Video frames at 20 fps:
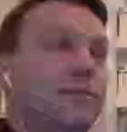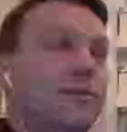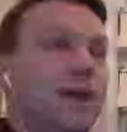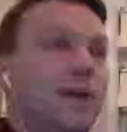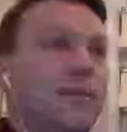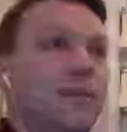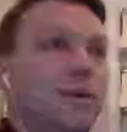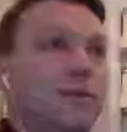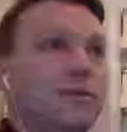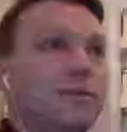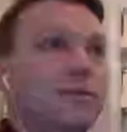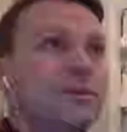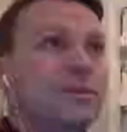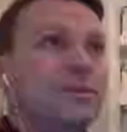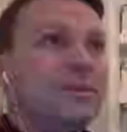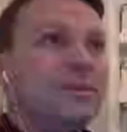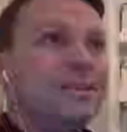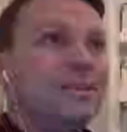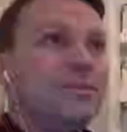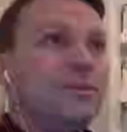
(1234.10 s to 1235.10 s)
about
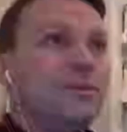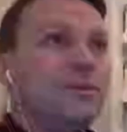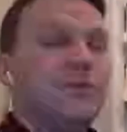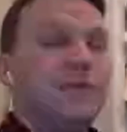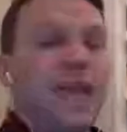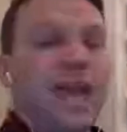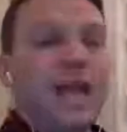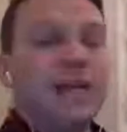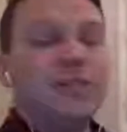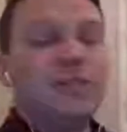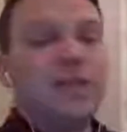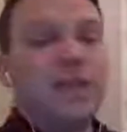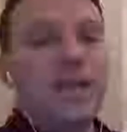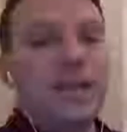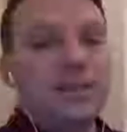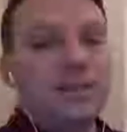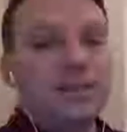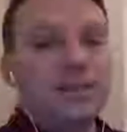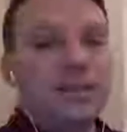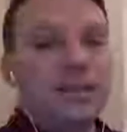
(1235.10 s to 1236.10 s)
sort of the edge
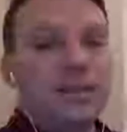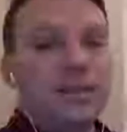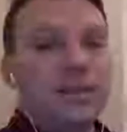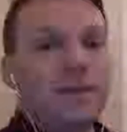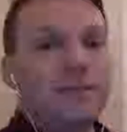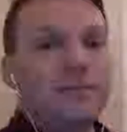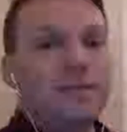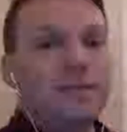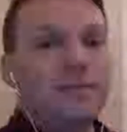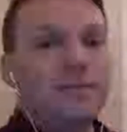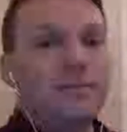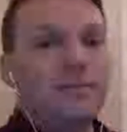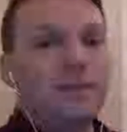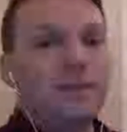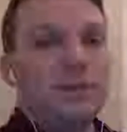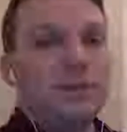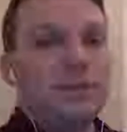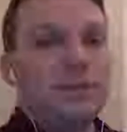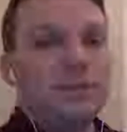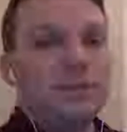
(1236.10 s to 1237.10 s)
case and think about
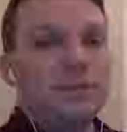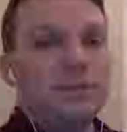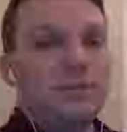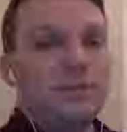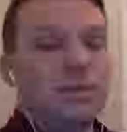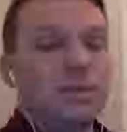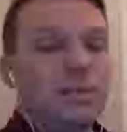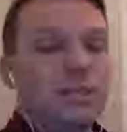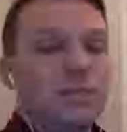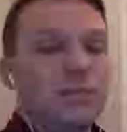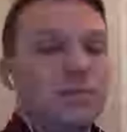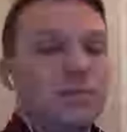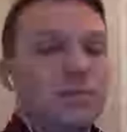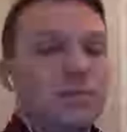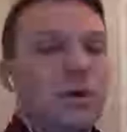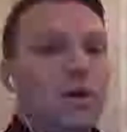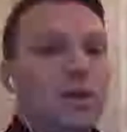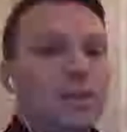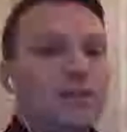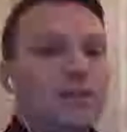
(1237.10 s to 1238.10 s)
accessibility as this really
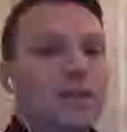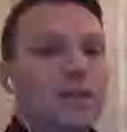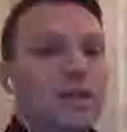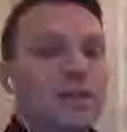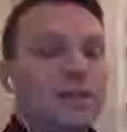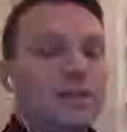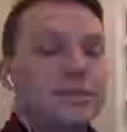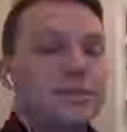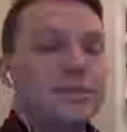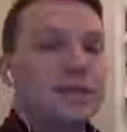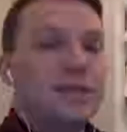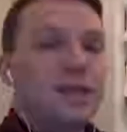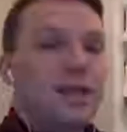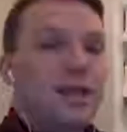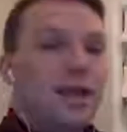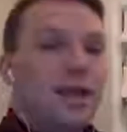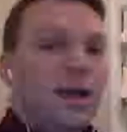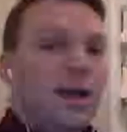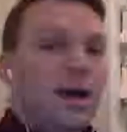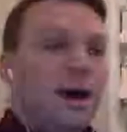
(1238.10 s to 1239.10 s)
small edge case,
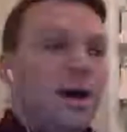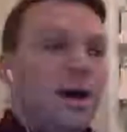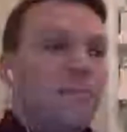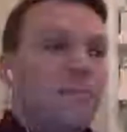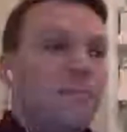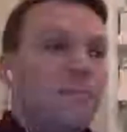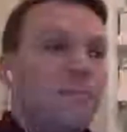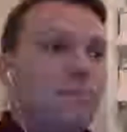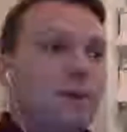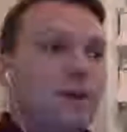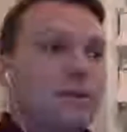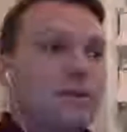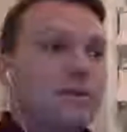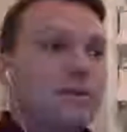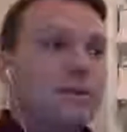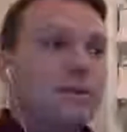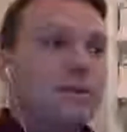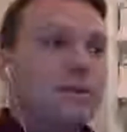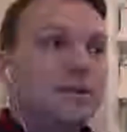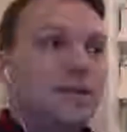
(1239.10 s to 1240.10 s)
but
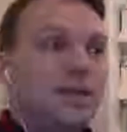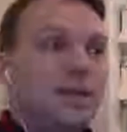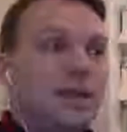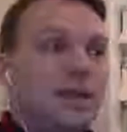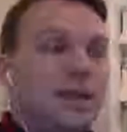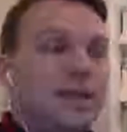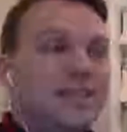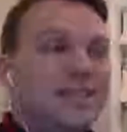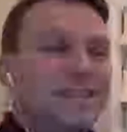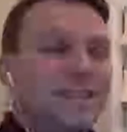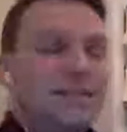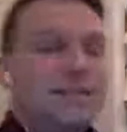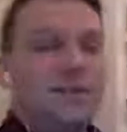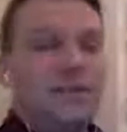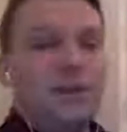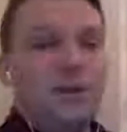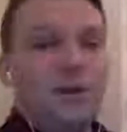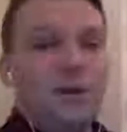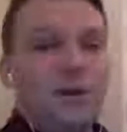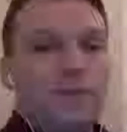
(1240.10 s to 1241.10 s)
it's easy
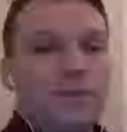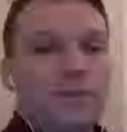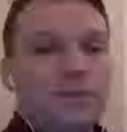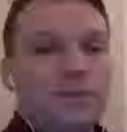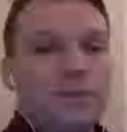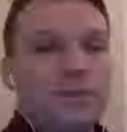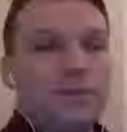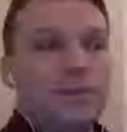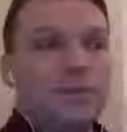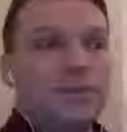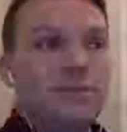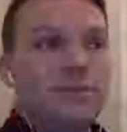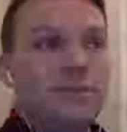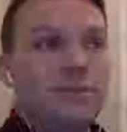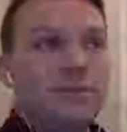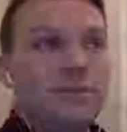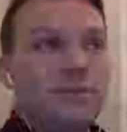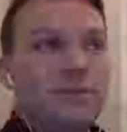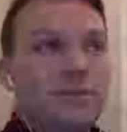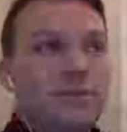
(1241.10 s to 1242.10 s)
to go off into
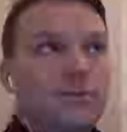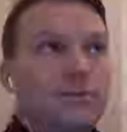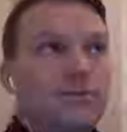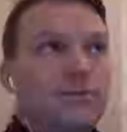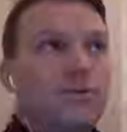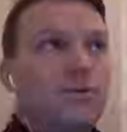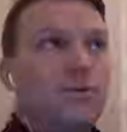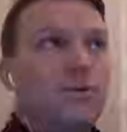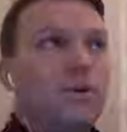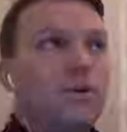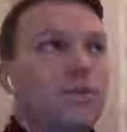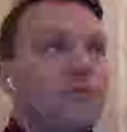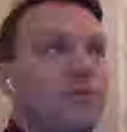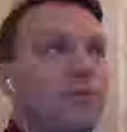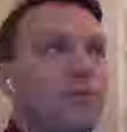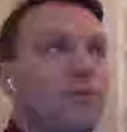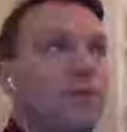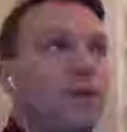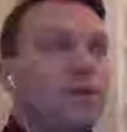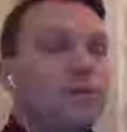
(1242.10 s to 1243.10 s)
for
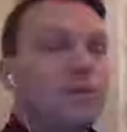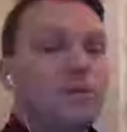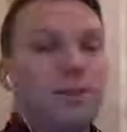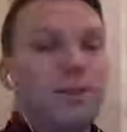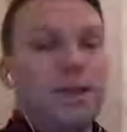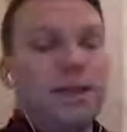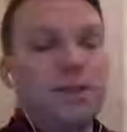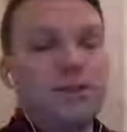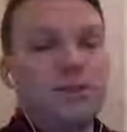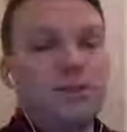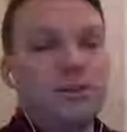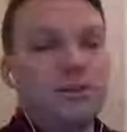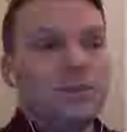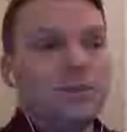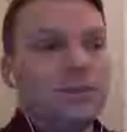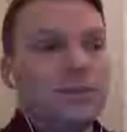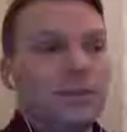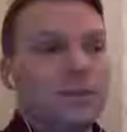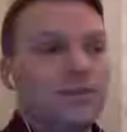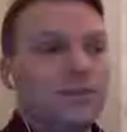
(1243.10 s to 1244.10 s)
project
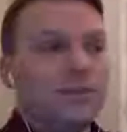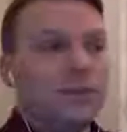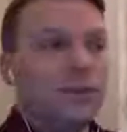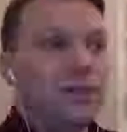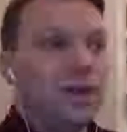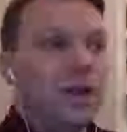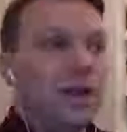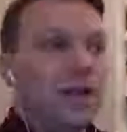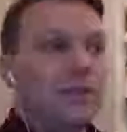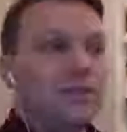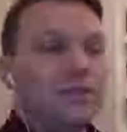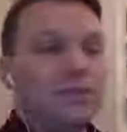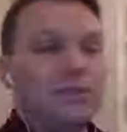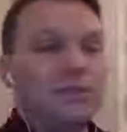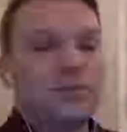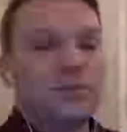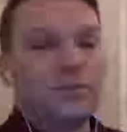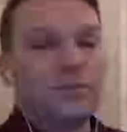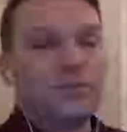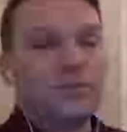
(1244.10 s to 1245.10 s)
managers and for clients to
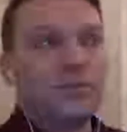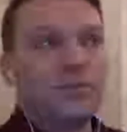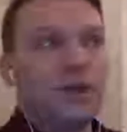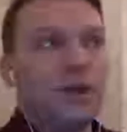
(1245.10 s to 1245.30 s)
sort of